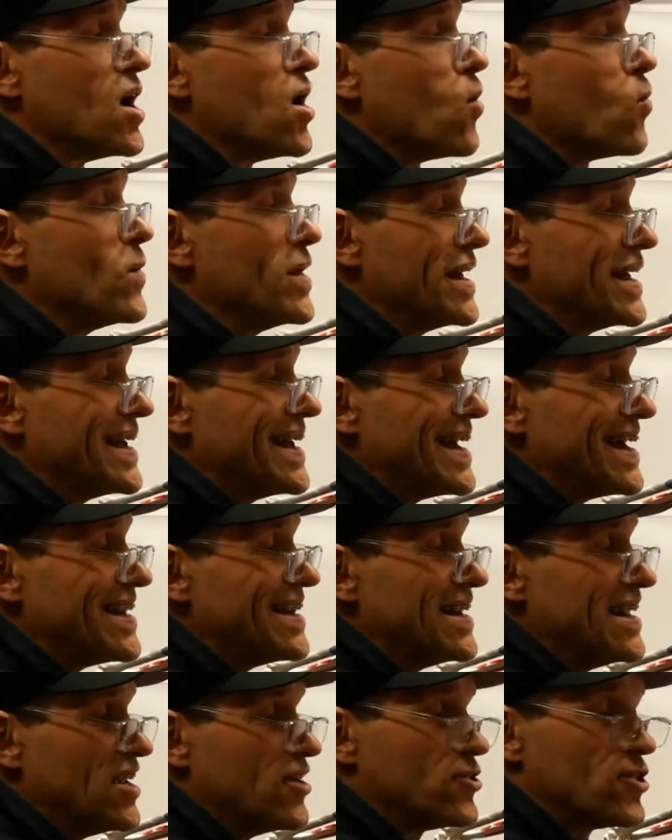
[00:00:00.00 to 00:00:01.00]
we again
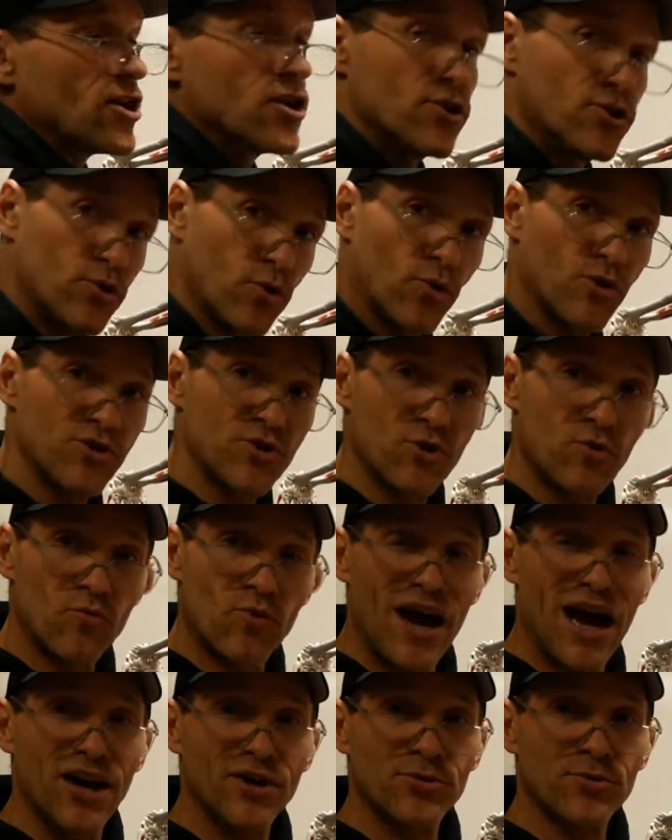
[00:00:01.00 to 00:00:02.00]
need dorsal
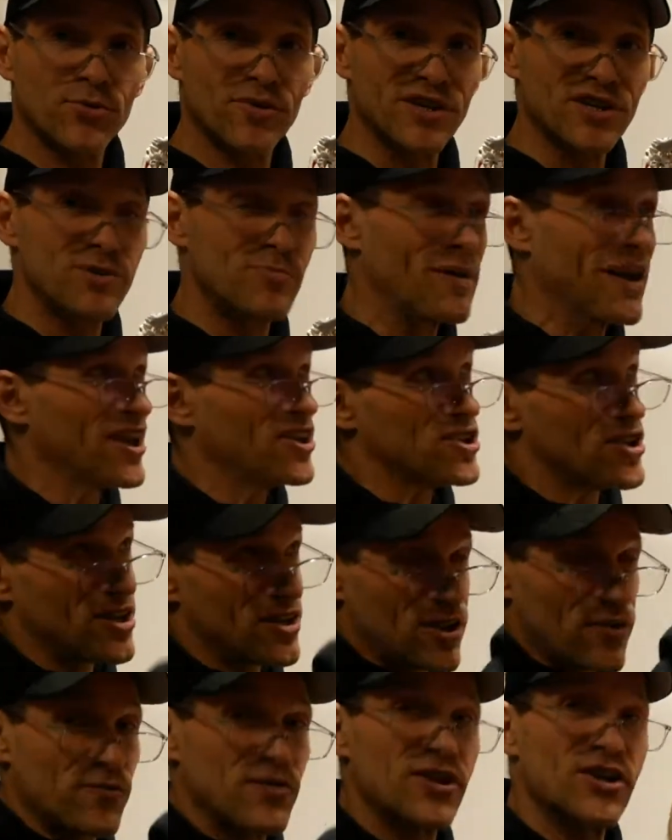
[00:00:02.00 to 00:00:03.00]
rostral expansion
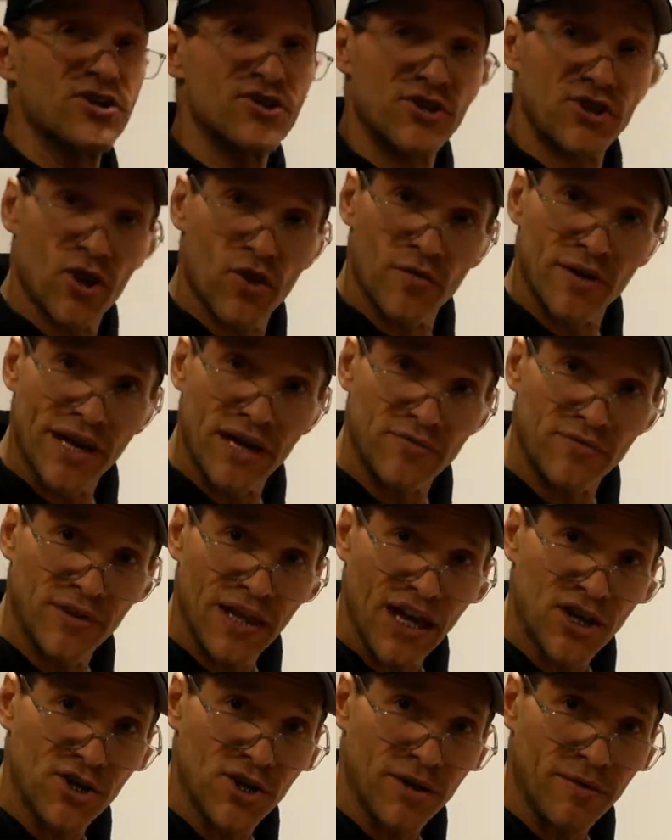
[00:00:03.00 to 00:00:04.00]
to finish the overhead
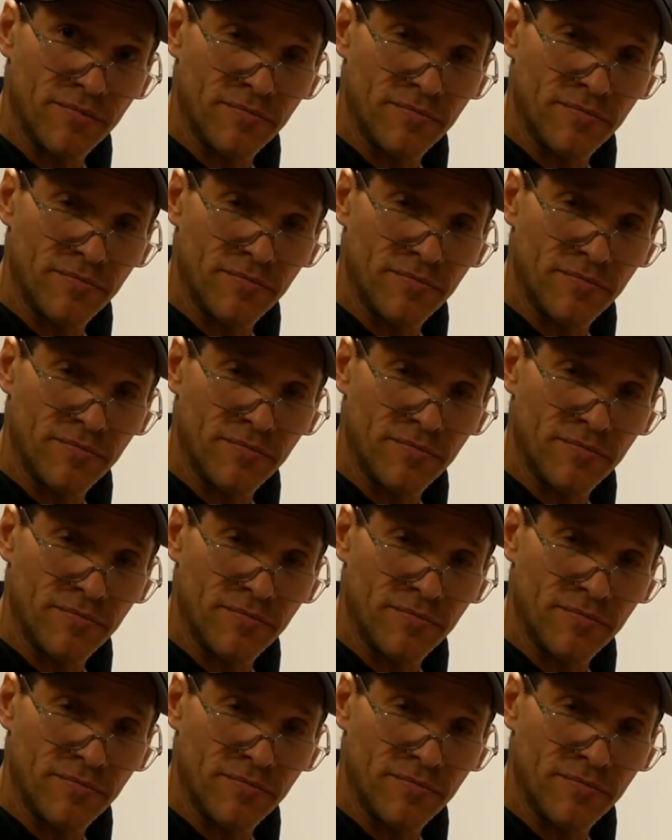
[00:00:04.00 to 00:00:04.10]
flexion.